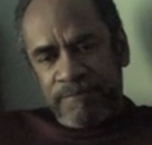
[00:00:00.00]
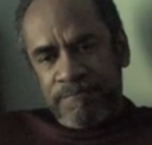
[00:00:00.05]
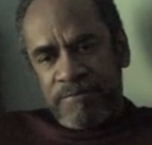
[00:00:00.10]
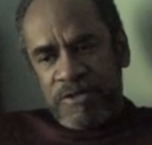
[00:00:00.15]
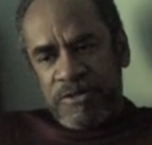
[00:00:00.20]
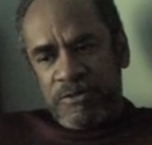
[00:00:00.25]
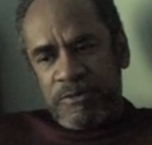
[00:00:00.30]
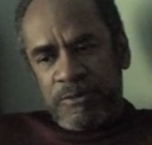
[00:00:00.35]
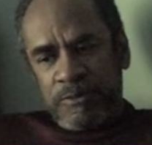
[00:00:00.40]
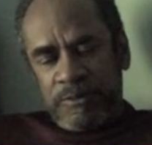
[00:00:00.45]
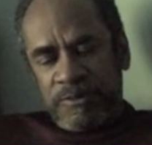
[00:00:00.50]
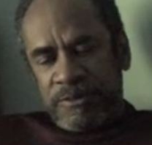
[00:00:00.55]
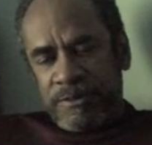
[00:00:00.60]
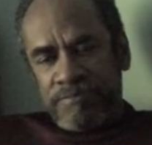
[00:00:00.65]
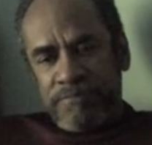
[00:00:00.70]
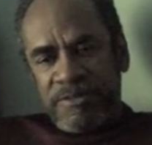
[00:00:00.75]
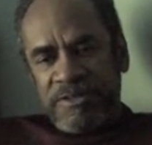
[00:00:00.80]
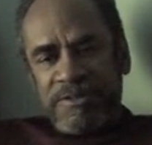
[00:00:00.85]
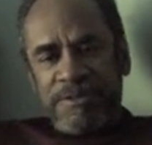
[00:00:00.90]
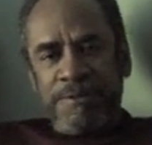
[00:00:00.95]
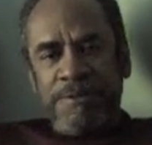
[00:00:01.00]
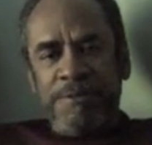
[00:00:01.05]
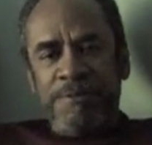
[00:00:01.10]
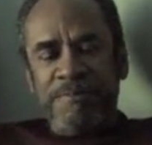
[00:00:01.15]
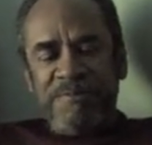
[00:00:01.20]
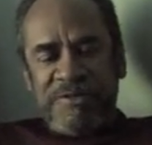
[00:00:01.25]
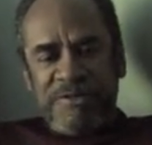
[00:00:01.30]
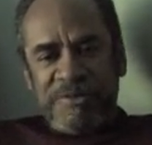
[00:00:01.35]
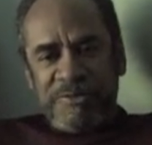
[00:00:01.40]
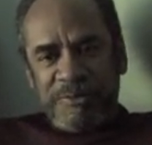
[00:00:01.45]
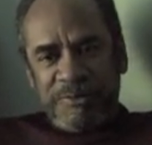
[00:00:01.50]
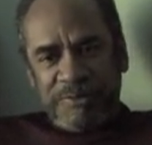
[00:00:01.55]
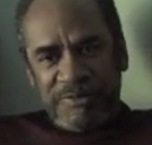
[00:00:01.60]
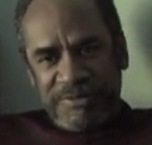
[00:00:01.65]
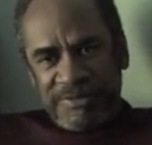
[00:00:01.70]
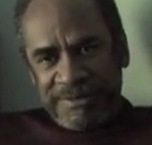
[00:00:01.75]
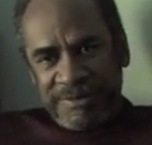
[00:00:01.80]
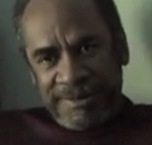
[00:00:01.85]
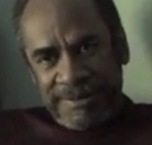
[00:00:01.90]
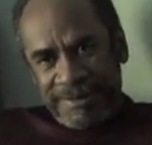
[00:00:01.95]
muse, a mystical
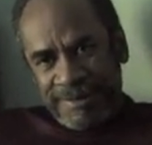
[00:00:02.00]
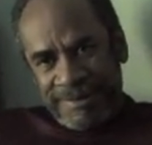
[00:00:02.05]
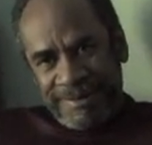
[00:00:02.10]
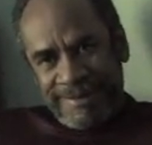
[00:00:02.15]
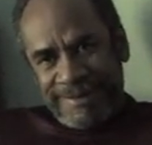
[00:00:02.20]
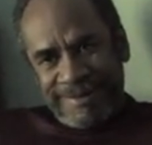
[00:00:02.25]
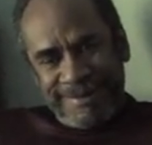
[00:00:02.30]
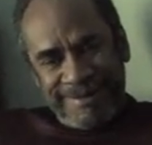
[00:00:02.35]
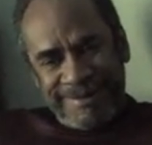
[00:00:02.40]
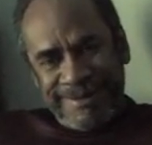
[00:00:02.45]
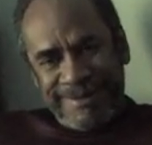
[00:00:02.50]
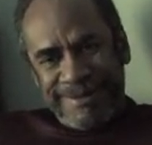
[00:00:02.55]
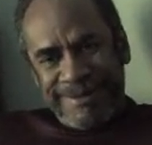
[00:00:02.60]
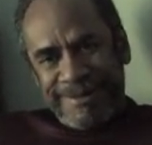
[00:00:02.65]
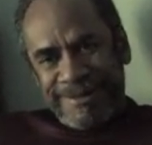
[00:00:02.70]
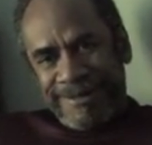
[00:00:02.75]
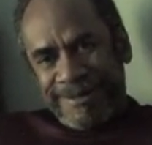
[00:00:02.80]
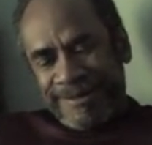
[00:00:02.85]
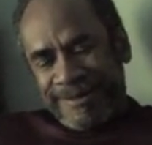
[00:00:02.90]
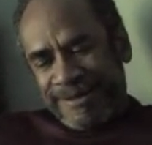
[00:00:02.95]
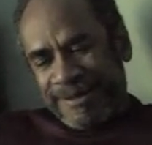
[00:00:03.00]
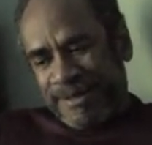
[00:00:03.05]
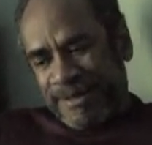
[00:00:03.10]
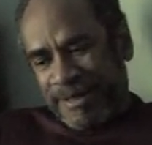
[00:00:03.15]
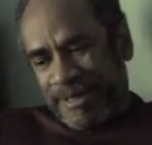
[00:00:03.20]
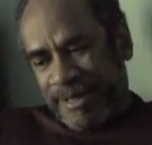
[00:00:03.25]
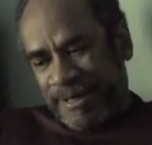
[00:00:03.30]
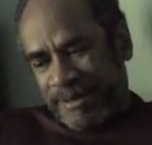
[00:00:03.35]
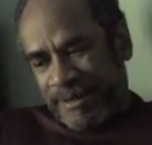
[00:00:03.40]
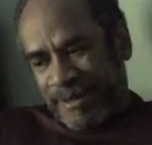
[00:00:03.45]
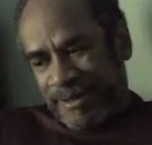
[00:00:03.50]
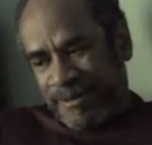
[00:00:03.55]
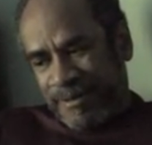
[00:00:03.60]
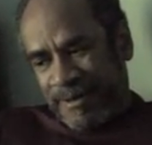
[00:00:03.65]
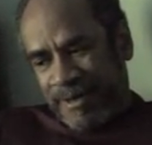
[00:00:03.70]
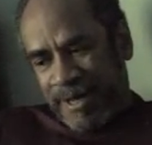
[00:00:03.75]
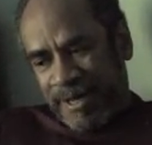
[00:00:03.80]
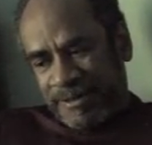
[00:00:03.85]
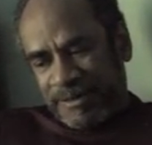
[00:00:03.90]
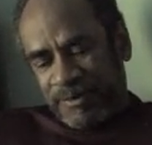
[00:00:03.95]
muse that
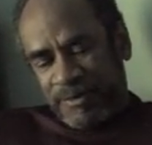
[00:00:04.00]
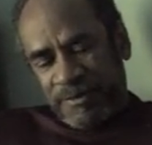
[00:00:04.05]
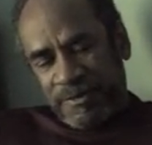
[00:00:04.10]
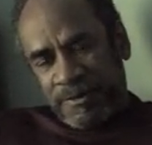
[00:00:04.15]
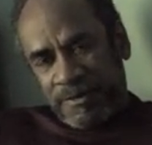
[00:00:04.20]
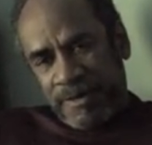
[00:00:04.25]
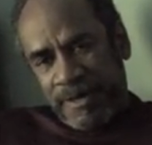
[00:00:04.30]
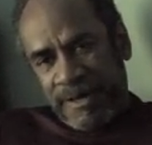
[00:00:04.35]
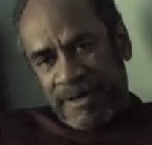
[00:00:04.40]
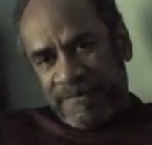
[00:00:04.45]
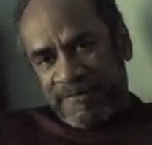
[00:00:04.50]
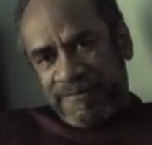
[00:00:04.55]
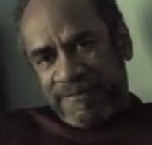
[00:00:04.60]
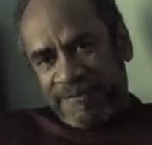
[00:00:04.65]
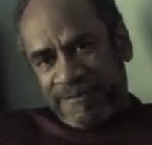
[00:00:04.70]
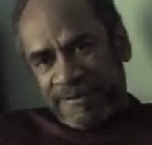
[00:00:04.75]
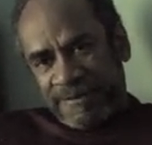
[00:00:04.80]
interacts with her life,